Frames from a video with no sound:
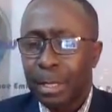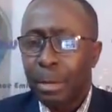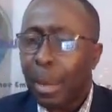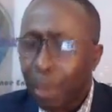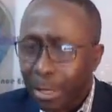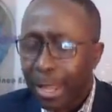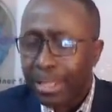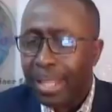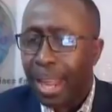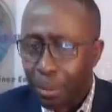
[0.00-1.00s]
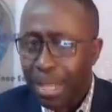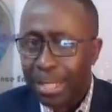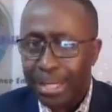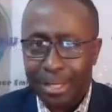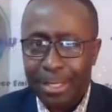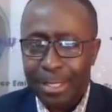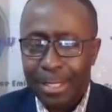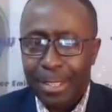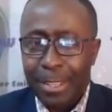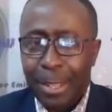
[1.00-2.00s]
But that was the exact reason.
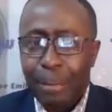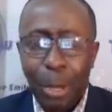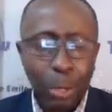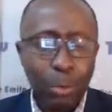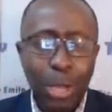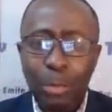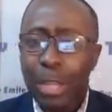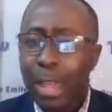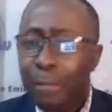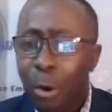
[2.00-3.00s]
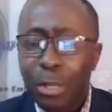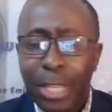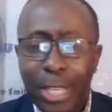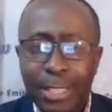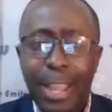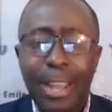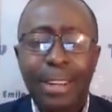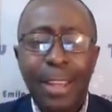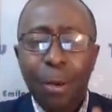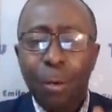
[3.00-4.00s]
Because once we get to understand
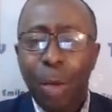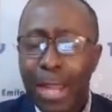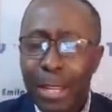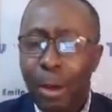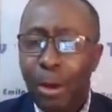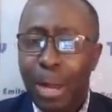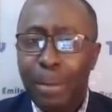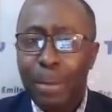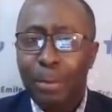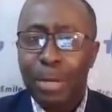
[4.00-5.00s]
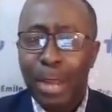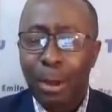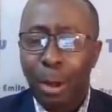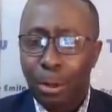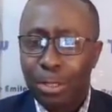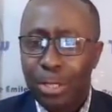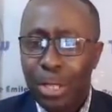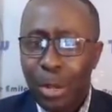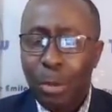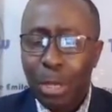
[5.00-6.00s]
why the other people then lost,
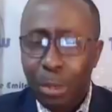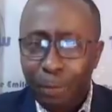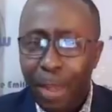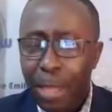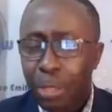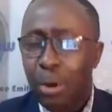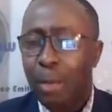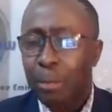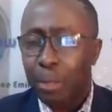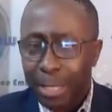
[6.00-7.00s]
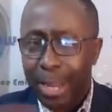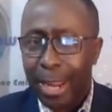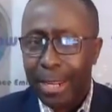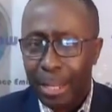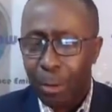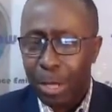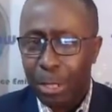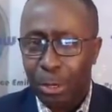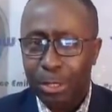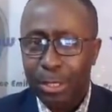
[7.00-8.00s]
we can factor them just like an
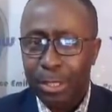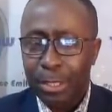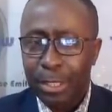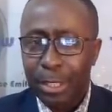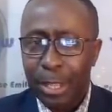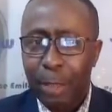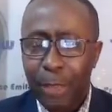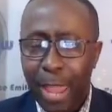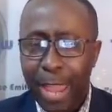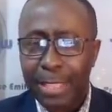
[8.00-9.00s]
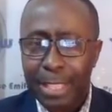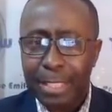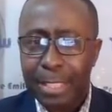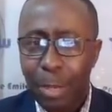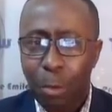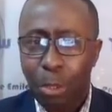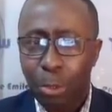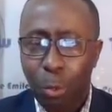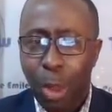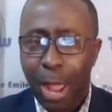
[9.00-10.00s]
equation. If x is equal
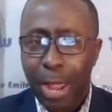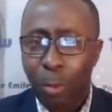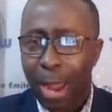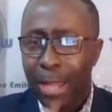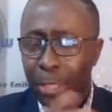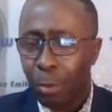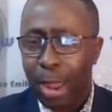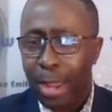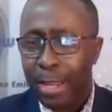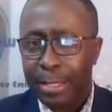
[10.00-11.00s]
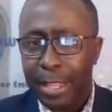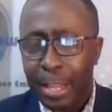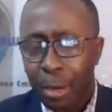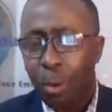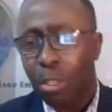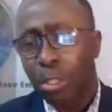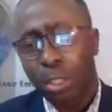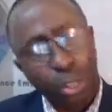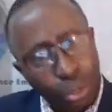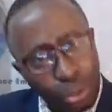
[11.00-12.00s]
to y squared is equal
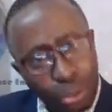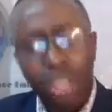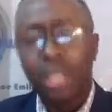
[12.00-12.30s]
to,